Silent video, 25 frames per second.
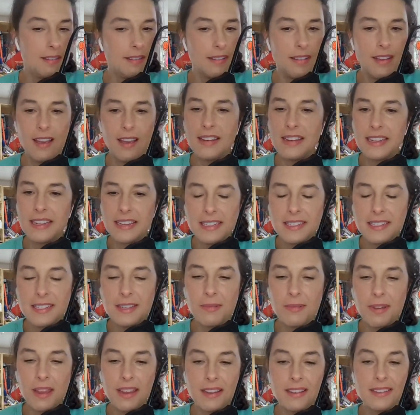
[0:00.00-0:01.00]
an easy
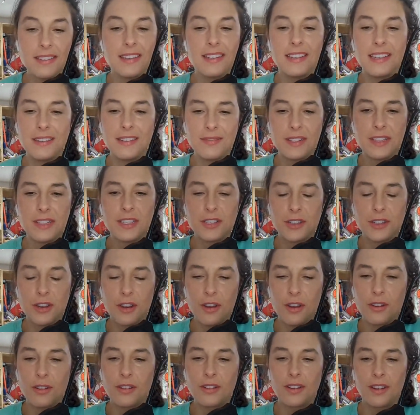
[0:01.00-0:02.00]
way to even
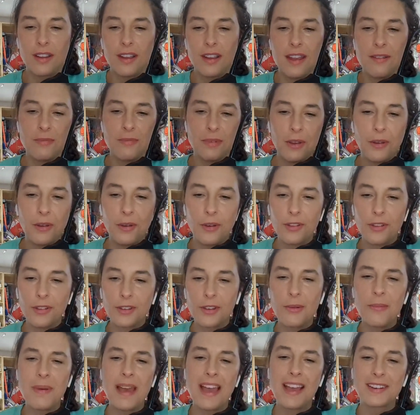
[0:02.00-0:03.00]
start. And we all
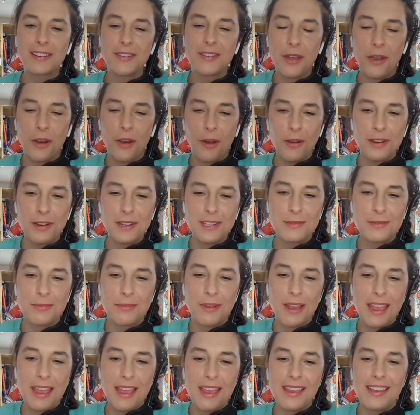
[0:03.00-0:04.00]
go back to the artist
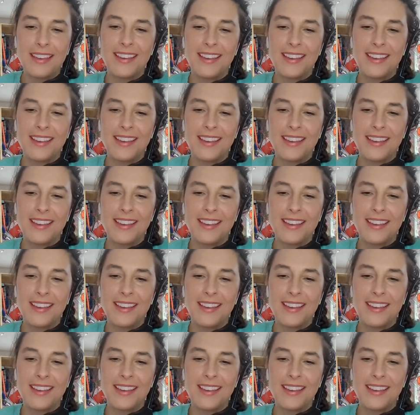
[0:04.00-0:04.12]
way